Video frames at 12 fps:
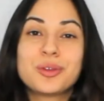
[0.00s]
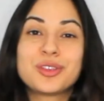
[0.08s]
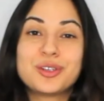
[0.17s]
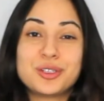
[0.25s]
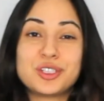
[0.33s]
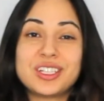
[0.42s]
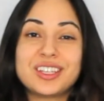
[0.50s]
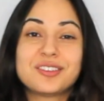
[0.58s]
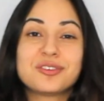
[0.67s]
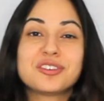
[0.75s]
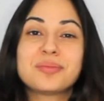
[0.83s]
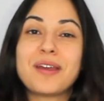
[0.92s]
with Gucci. This
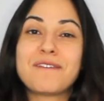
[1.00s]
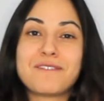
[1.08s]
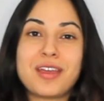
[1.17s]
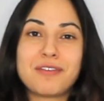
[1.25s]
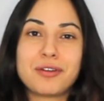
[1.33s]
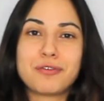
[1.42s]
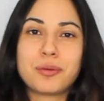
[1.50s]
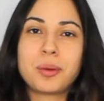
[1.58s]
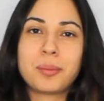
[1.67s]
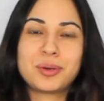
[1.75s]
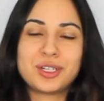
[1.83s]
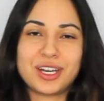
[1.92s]
was my favorite from a
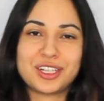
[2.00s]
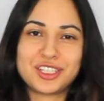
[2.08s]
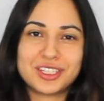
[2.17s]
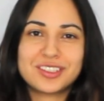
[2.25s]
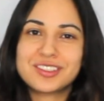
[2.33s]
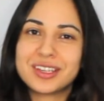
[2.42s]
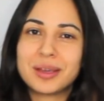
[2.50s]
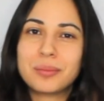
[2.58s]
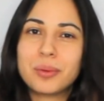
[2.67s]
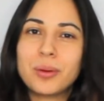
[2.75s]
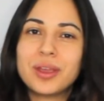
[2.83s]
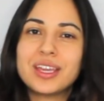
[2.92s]
production
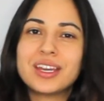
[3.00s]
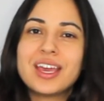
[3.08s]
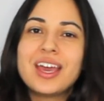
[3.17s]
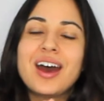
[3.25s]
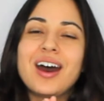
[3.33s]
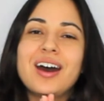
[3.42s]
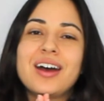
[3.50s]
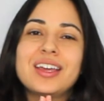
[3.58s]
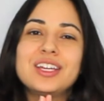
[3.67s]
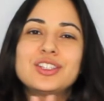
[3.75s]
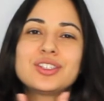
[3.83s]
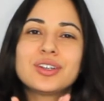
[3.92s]
standpoint.
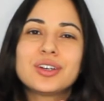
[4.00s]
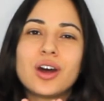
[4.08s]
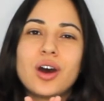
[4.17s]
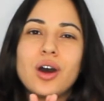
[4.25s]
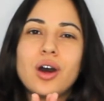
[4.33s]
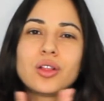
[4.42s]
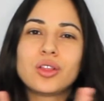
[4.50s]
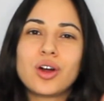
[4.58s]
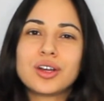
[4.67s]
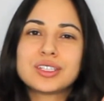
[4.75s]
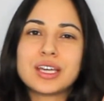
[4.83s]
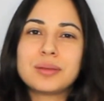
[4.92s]
It took a
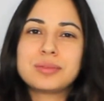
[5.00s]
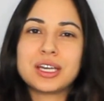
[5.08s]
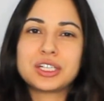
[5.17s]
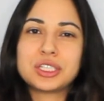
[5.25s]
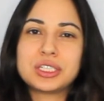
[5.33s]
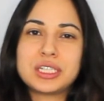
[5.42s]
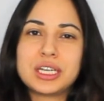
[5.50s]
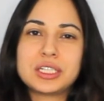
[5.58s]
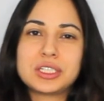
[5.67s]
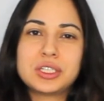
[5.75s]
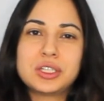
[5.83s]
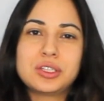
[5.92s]
long time to actually
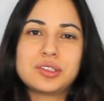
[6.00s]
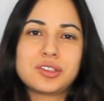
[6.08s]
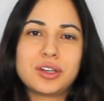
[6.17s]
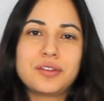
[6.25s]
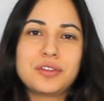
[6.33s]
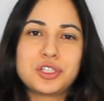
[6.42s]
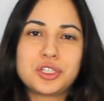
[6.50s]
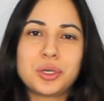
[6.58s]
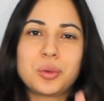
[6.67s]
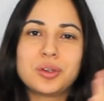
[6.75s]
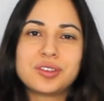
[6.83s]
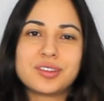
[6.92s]
get to the start of the
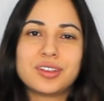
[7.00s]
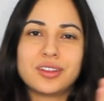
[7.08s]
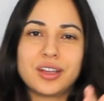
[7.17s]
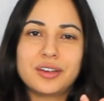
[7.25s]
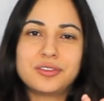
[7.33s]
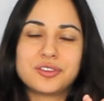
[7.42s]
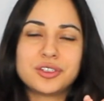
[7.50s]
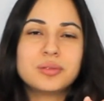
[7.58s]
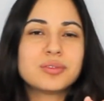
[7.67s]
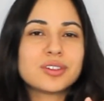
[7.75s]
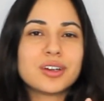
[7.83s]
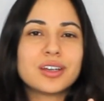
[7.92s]
show. Once the live stream
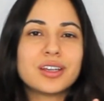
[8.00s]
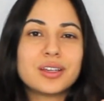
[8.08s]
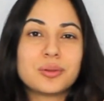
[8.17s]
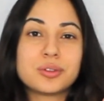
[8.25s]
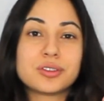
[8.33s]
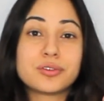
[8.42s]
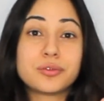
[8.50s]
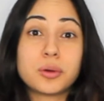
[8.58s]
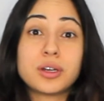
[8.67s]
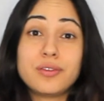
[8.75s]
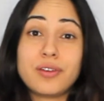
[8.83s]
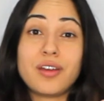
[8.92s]
started, it was
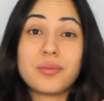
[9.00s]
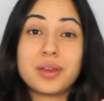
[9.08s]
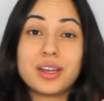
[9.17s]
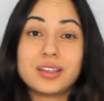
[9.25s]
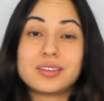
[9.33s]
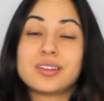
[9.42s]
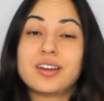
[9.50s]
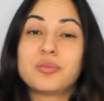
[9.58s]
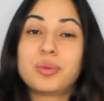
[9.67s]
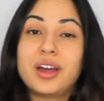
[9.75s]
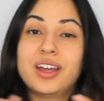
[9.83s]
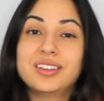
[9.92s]
45 minutes of
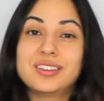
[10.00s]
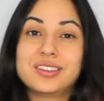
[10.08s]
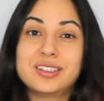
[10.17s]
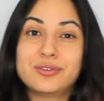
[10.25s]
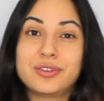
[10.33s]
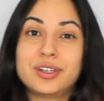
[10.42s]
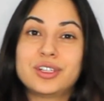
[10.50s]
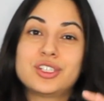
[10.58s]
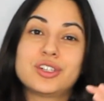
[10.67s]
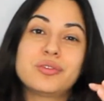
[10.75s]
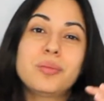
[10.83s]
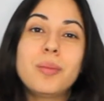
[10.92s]
behind the scenes footage
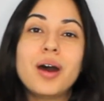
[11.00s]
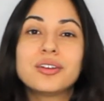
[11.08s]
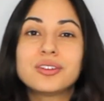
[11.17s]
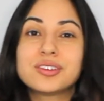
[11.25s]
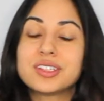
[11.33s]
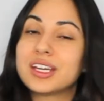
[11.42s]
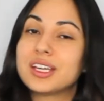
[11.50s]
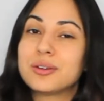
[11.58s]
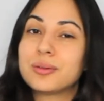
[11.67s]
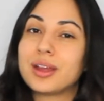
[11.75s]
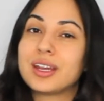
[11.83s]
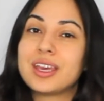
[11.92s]
of models getting
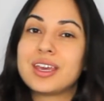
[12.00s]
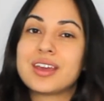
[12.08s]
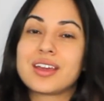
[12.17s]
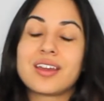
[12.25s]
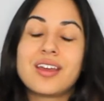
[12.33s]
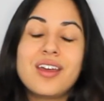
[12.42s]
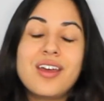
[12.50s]
ready, and